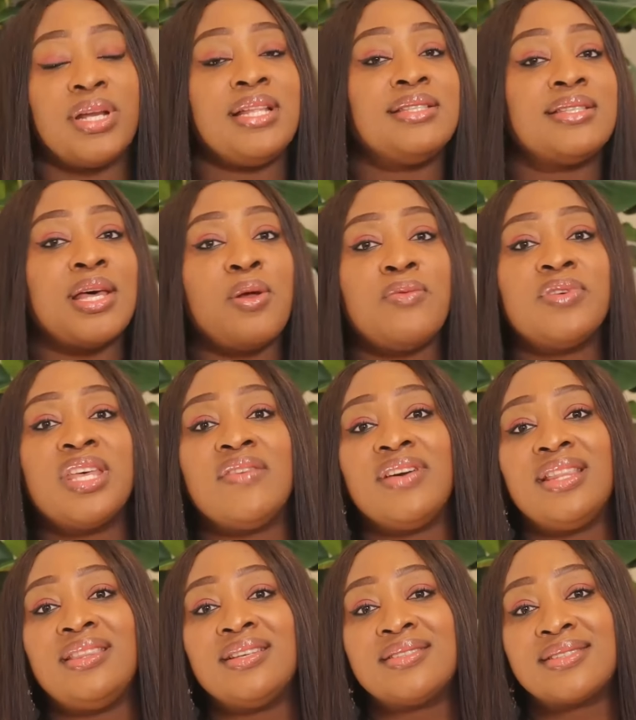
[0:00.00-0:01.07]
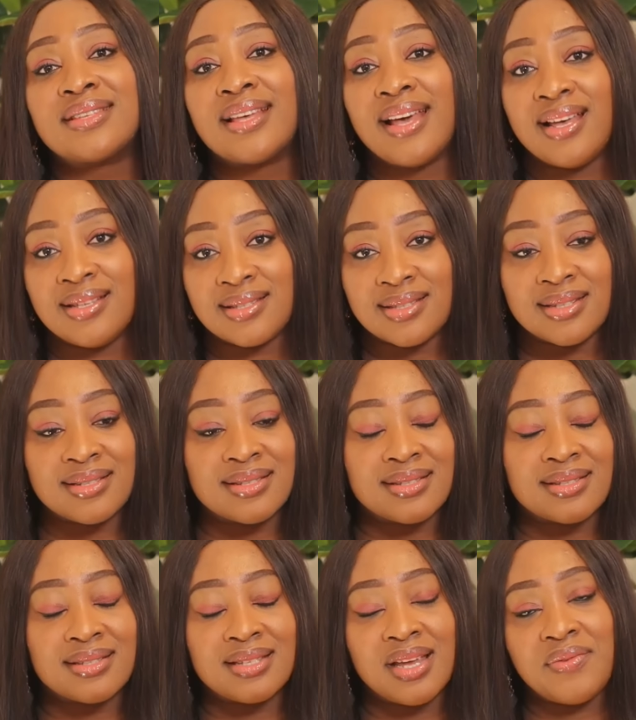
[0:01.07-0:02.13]
But instead of giving this case the
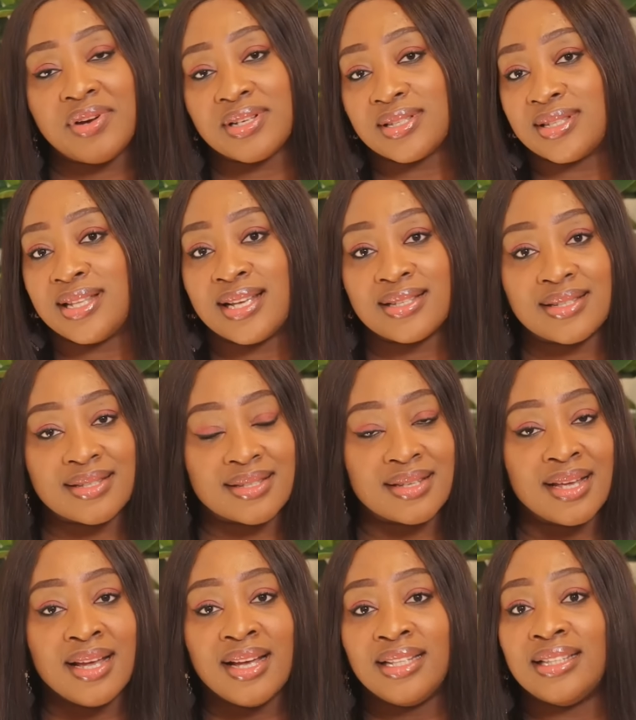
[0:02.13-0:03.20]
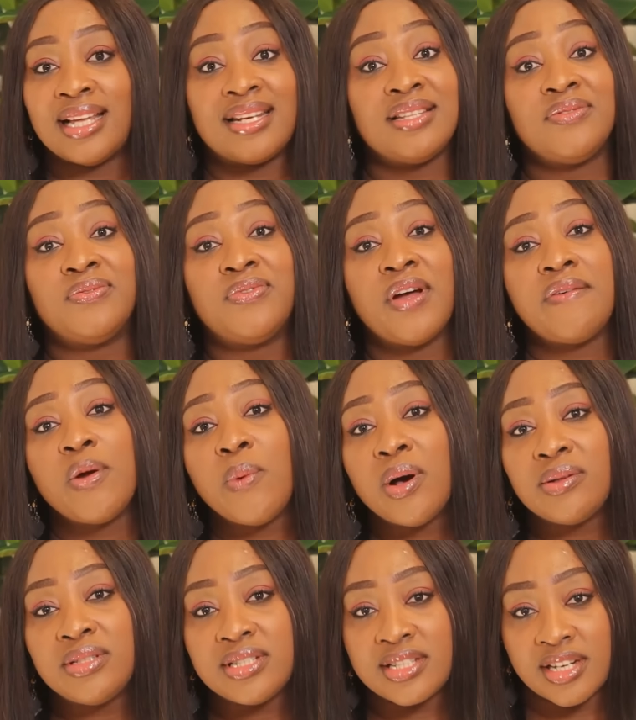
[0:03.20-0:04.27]
seriousness that it very
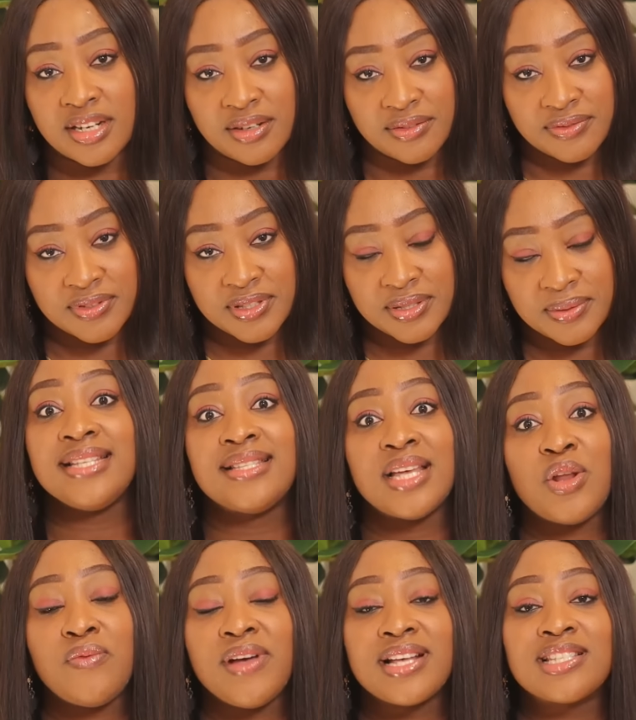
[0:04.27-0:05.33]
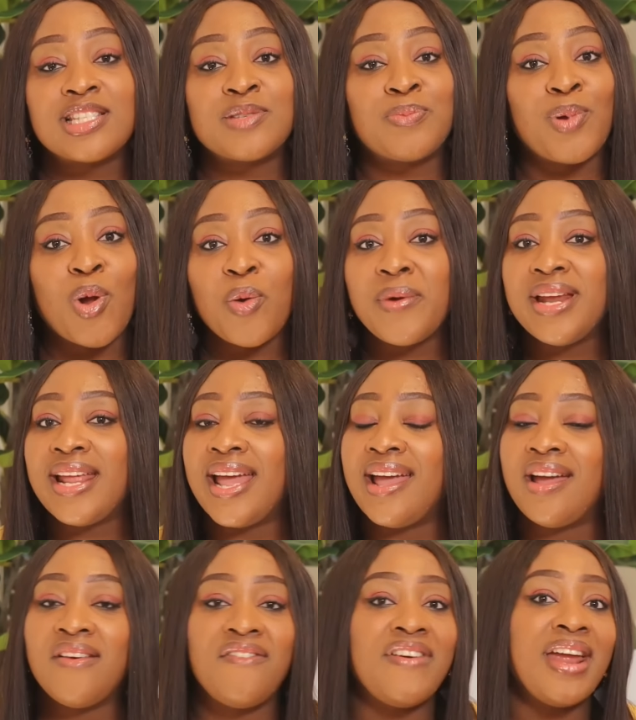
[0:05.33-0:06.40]
well deserved, instead of exploring
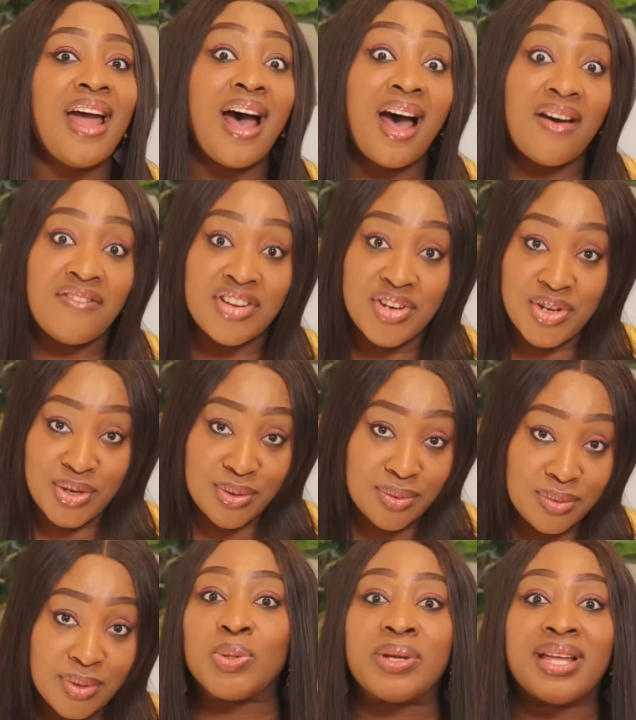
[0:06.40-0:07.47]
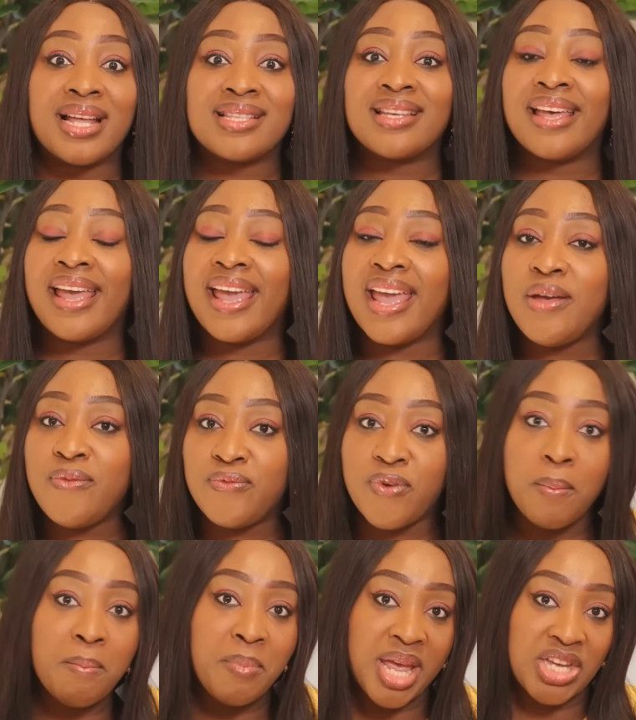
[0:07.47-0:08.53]
every avenue to get
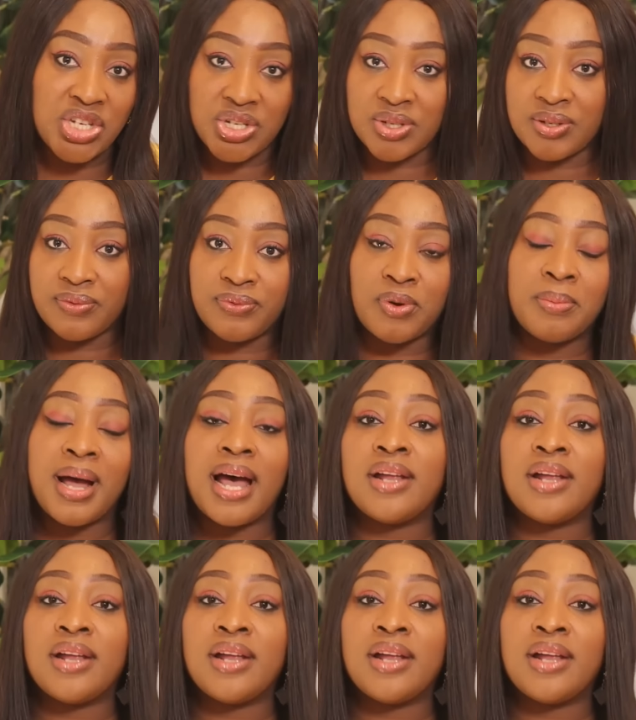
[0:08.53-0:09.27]
information from